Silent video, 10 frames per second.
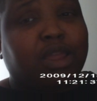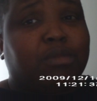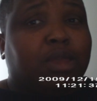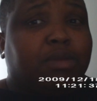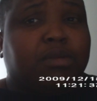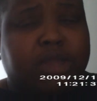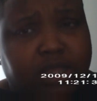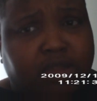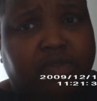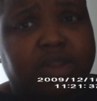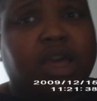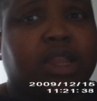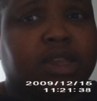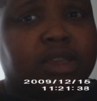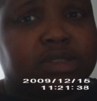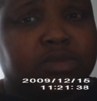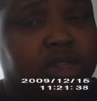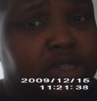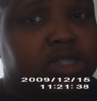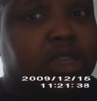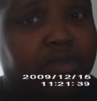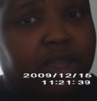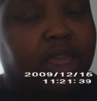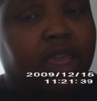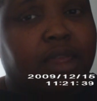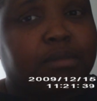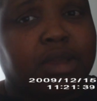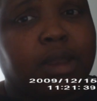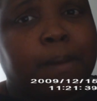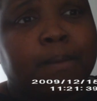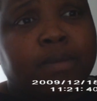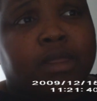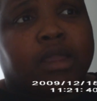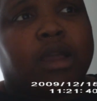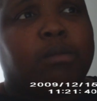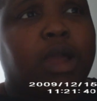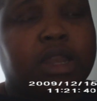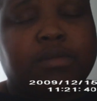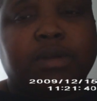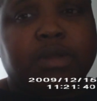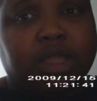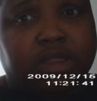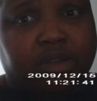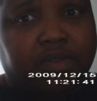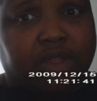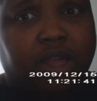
but I may be able to get there for the holidays. I'm going to see if I can, but I might not be able to get there for the